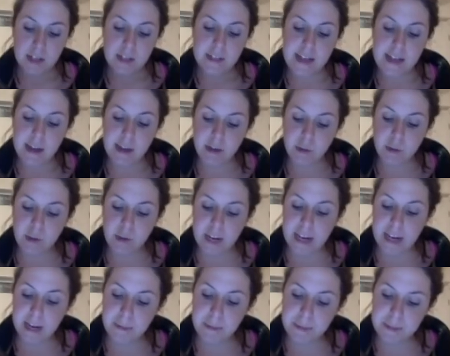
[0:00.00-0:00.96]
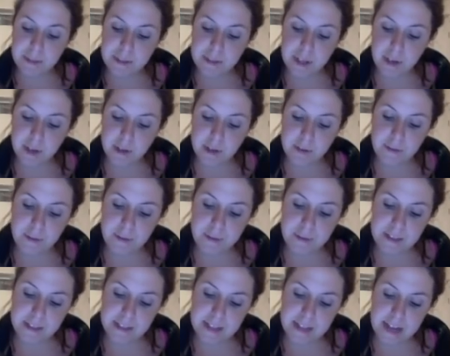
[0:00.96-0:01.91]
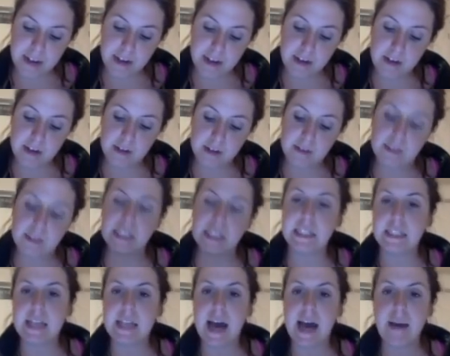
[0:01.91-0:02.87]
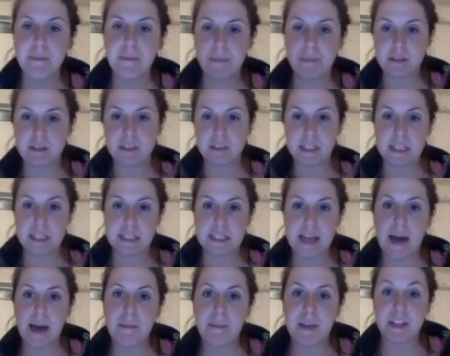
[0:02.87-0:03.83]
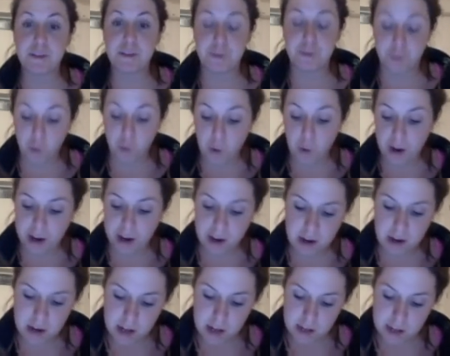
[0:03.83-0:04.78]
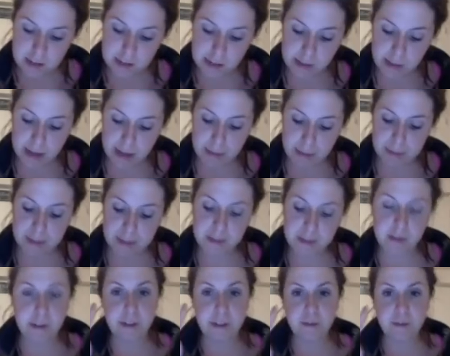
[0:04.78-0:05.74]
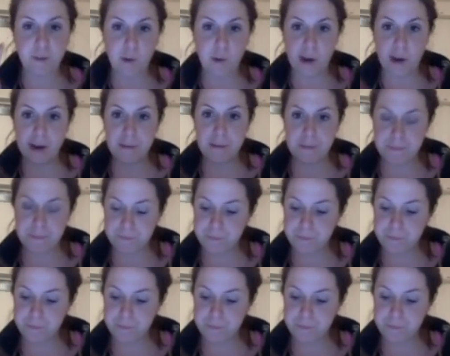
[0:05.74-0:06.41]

Now, your amplitude from the center to the top, middle to the top, is 4. So amplitude is 4.